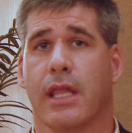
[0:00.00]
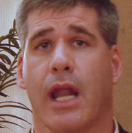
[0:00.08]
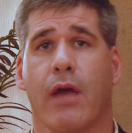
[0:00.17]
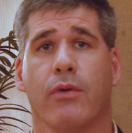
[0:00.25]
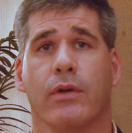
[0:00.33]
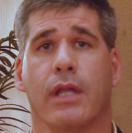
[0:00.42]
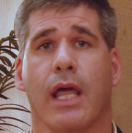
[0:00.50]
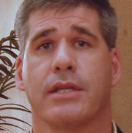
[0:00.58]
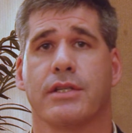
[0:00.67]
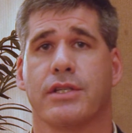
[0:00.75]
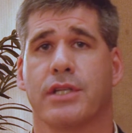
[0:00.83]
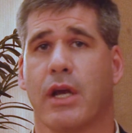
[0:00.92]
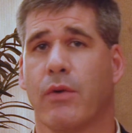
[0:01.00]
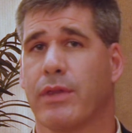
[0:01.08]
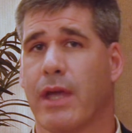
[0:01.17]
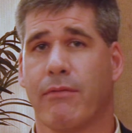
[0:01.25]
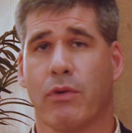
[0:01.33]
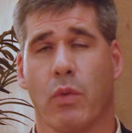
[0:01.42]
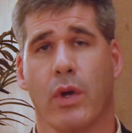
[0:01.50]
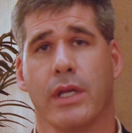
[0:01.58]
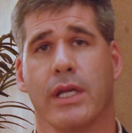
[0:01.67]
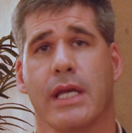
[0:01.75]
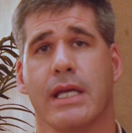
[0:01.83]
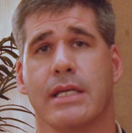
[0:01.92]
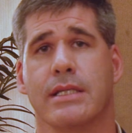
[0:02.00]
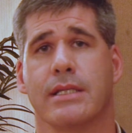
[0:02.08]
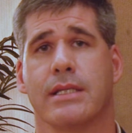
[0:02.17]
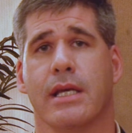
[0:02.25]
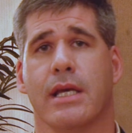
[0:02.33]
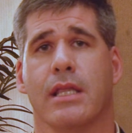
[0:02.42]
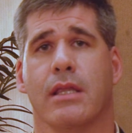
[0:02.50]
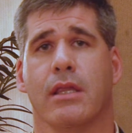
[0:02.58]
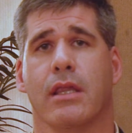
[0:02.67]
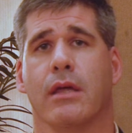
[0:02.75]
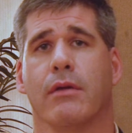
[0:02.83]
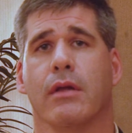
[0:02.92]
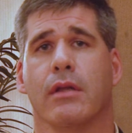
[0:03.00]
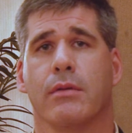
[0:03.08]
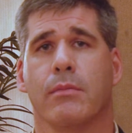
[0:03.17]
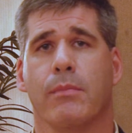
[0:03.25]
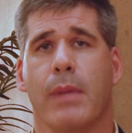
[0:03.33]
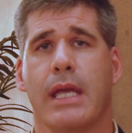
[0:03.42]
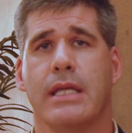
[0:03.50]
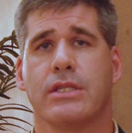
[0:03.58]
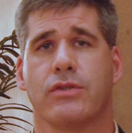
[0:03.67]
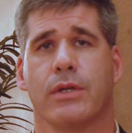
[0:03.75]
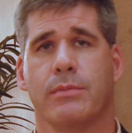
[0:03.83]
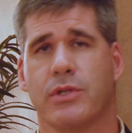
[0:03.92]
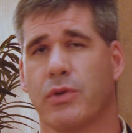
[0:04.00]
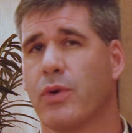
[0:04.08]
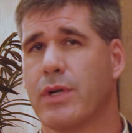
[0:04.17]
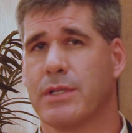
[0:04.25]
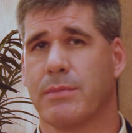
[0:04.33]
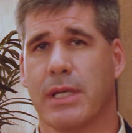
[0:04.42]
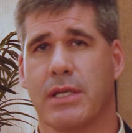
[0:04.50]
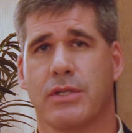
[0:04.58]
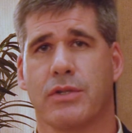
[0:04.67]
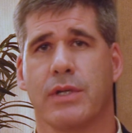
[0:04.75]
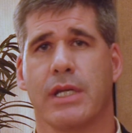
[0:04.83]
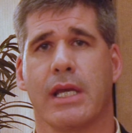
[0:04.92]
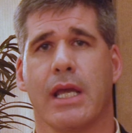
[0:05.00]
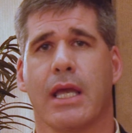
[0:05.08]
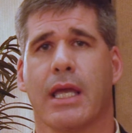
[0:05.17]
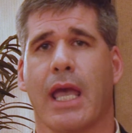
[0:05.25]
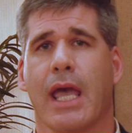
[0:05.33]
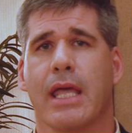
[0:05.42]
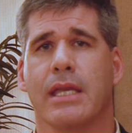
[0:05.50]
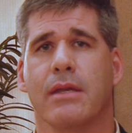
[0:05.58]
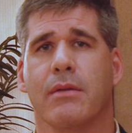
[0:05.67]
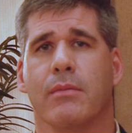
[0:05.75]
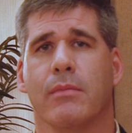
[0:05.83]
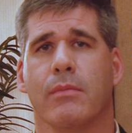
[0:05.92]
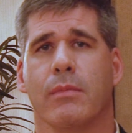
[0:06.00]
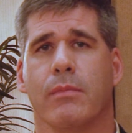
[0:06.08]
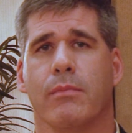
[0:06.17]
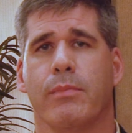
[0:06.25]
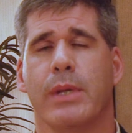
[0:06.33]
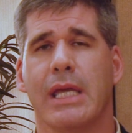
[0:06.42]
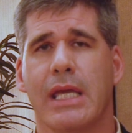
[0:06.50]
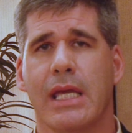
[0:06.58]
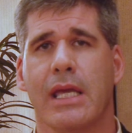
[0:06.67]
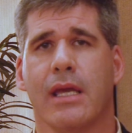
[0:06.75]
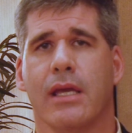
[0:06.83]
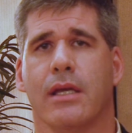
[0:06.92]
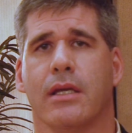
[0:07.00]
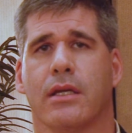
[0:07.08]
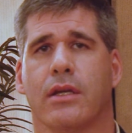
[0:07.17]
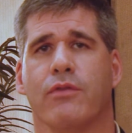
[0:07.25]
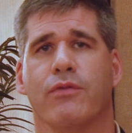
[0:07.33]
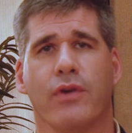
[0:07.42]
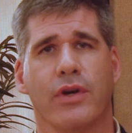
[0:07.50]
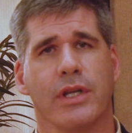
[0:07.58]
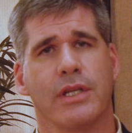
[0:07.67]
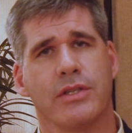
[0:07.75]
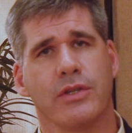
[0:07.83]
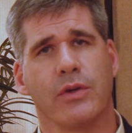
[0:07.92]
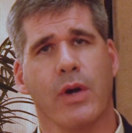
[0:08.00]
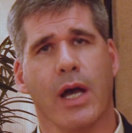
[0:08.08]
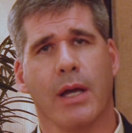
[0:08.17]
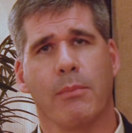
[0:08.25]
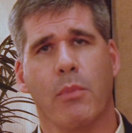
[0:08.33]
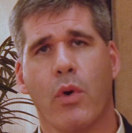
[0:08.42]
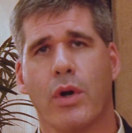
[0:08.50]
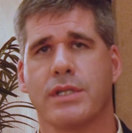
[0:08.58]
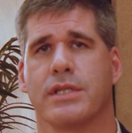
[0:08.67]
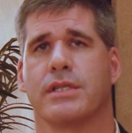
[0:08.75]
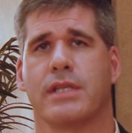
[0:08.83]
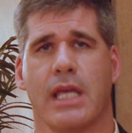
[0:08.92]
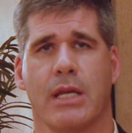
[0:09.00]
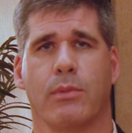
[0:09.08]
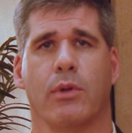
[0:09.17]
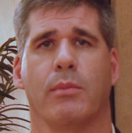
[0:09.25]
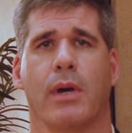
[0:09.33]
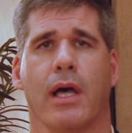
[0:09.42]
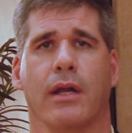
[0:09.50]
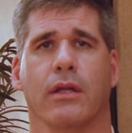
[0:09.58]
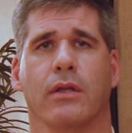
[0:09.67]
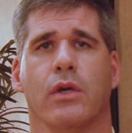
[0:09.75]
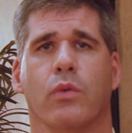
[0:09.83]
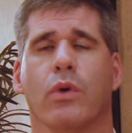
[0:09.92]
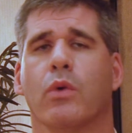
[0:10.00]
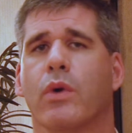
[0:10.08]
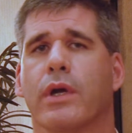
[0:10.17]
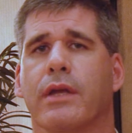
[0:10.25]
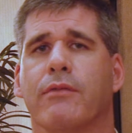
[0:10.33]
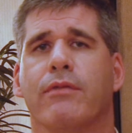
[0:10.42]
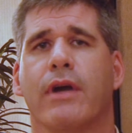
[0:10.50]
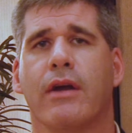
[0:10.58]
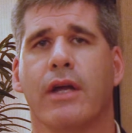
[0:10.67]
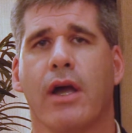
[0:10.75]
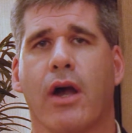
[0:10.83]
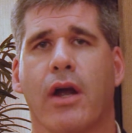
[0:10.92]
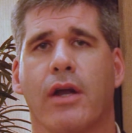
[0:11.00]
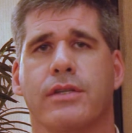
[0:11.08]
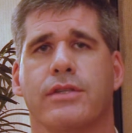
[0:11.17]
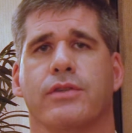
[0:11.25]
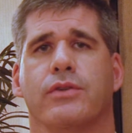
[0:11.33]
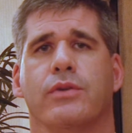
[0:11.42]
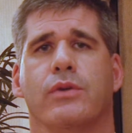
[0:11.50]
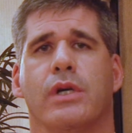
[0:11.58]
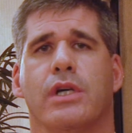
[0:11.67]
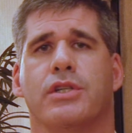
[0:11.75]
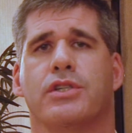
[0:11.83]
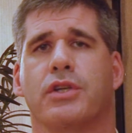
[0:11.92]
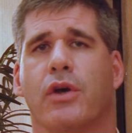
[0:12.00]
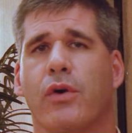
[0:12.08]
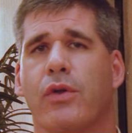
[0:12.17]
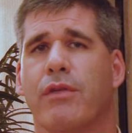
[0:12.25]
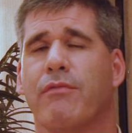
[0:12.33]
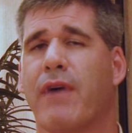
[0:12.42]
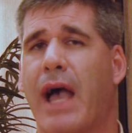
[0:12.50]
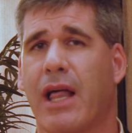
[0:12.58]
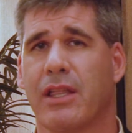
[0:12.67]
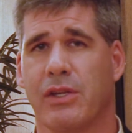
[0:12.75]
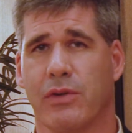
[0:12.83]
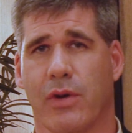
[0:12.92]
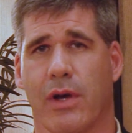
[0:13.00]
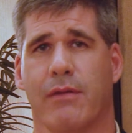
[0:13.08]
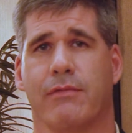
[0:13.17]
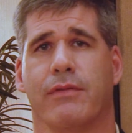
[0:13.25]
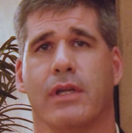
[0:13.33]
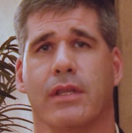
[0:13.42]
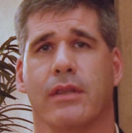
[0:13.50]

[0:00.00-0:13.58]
that I would like to share with everyone is the mainstream tourism industry can be converted to a more sustainable model. We're working very hard to show the value of